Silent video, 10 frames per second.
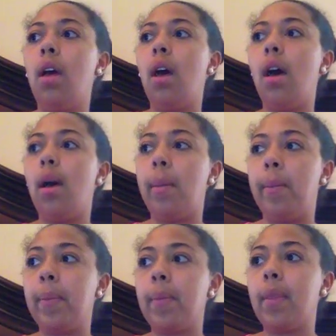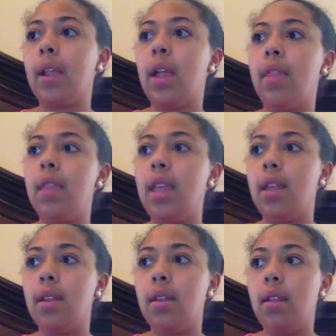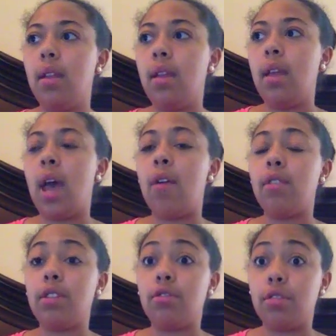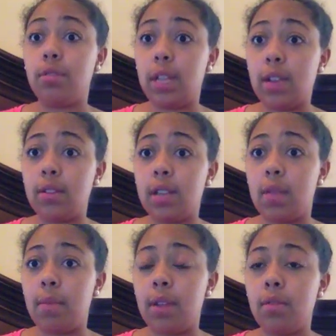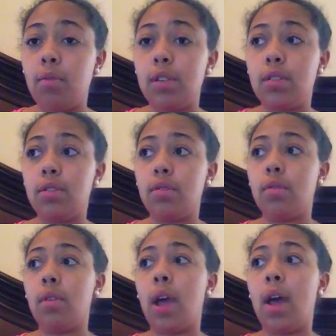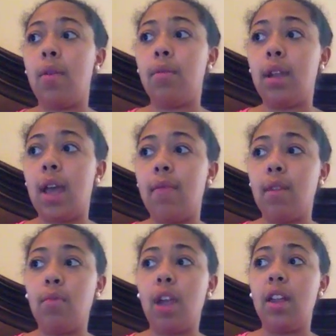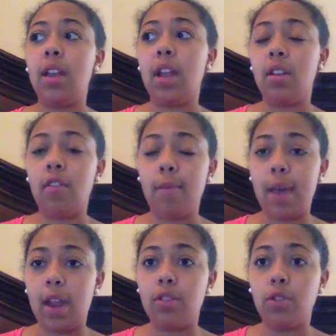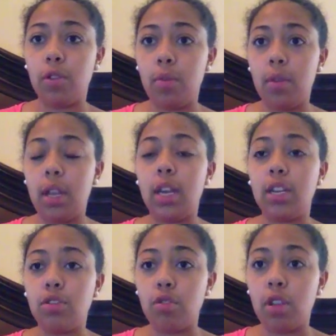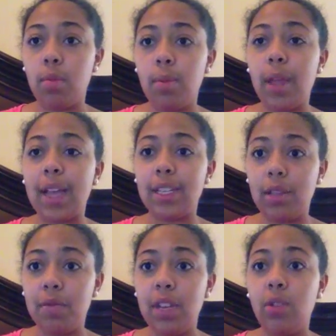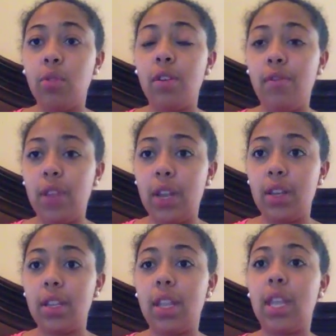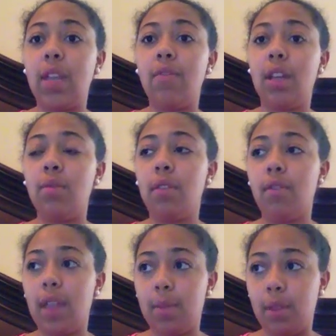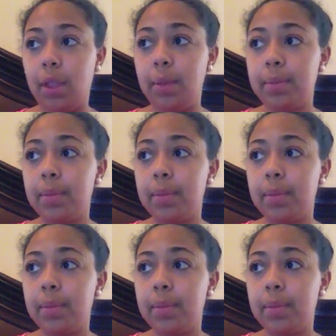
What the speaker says: And then I would introduce their assignment, which I would have them write a narrative about an enjoyable activity or event that they have done with family,